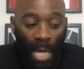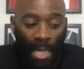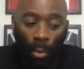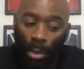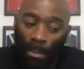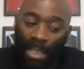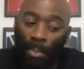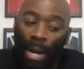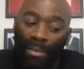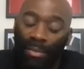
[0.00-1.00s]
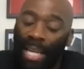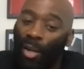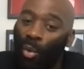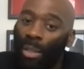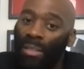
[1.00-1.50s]
And I wouldn't be surprised if they
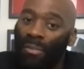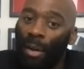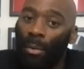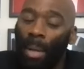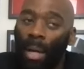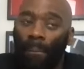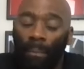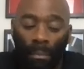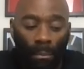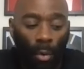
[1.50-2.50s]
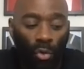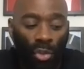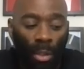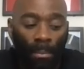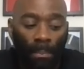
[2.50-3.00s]
called these phone, but
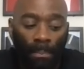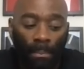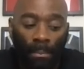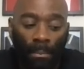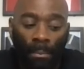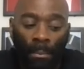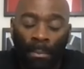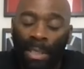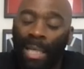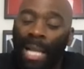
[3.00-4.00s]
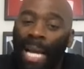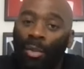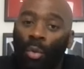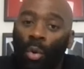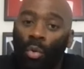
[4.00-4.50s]
Oldham
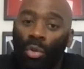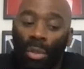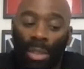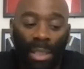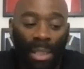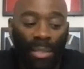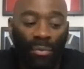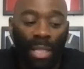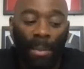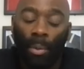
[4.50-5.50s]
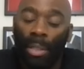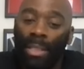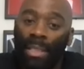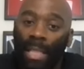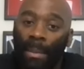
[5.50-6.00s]
declined all calls because he, he's really putting
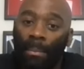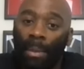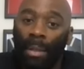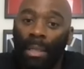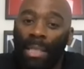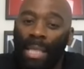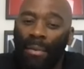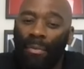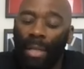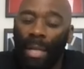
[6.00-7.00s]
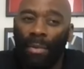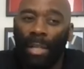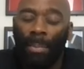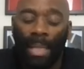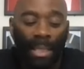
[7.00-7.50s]
his team together and they're
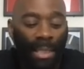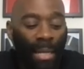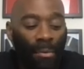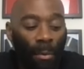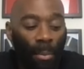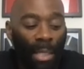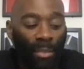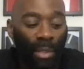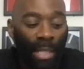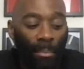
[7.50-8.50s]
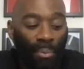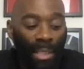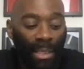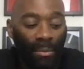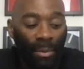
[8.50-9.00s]
really playing a style of football that's really
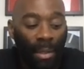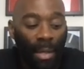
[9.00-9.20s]
impressive.